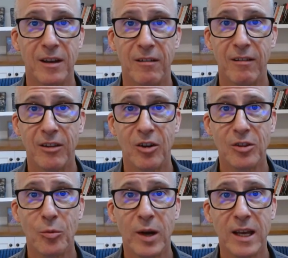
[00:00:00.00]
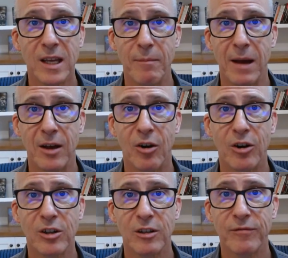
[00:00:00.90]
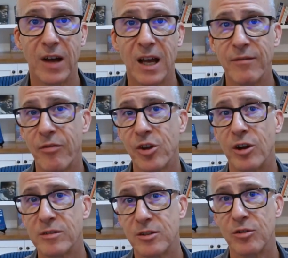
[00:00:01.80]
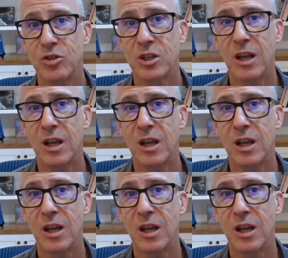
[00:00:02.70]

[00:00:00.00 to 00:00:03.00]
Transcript: along the way about Article 5 of the Constitution